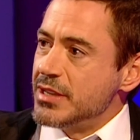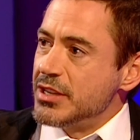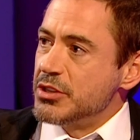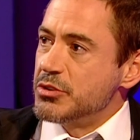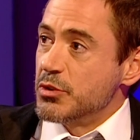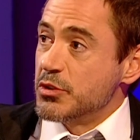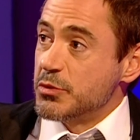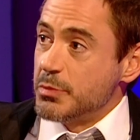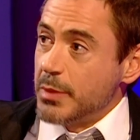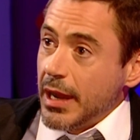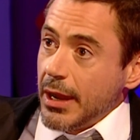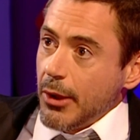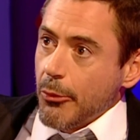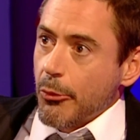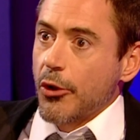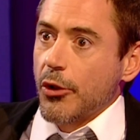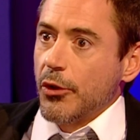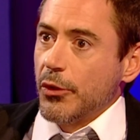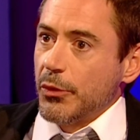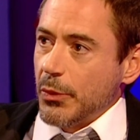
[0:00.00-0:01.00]
This was my
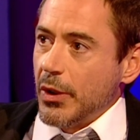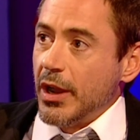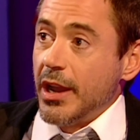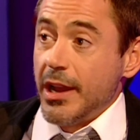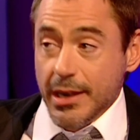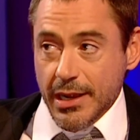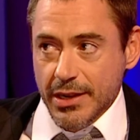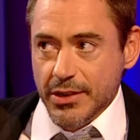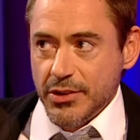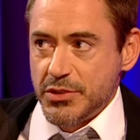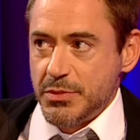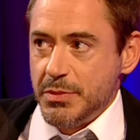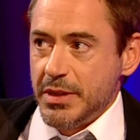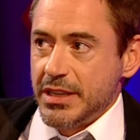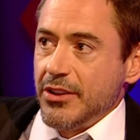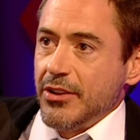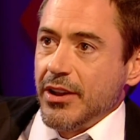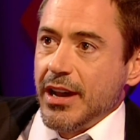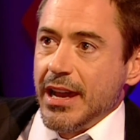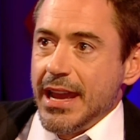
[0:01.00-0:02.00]
worldwide. I know it's a big
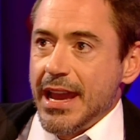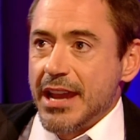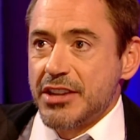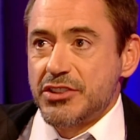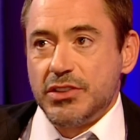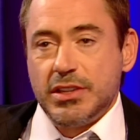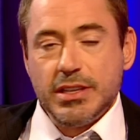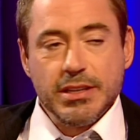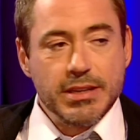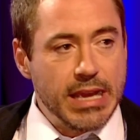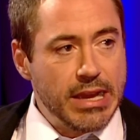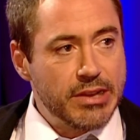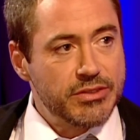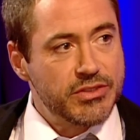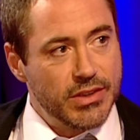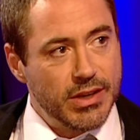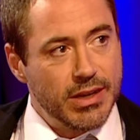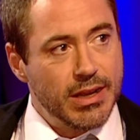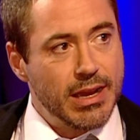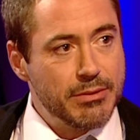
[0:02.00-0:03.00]
deal. I actually
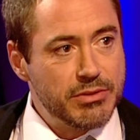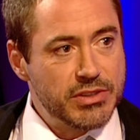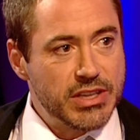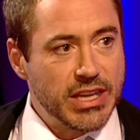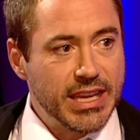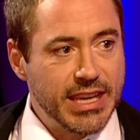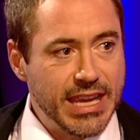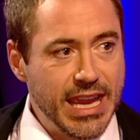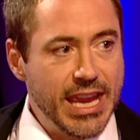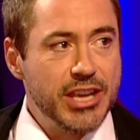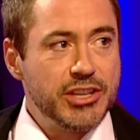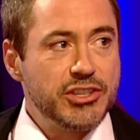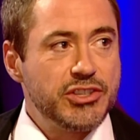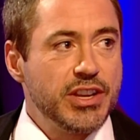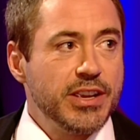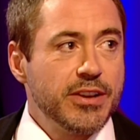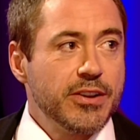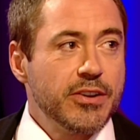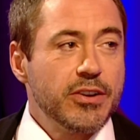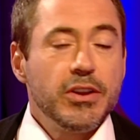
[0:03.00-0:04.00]
announced that I was engaged
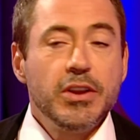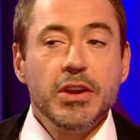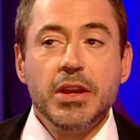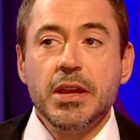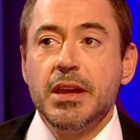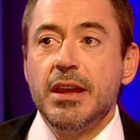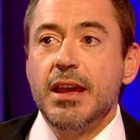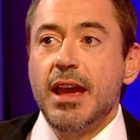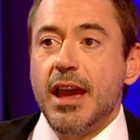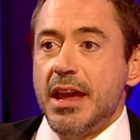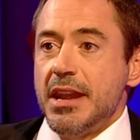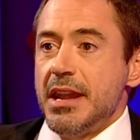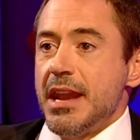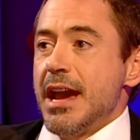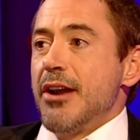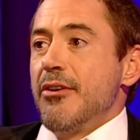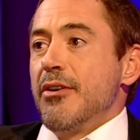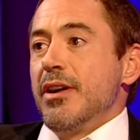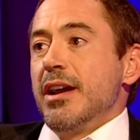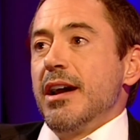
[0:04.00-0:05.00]
here, and
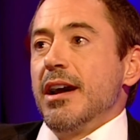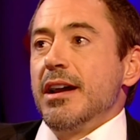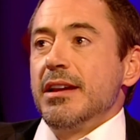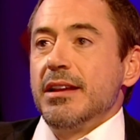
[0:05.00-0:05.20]
now I...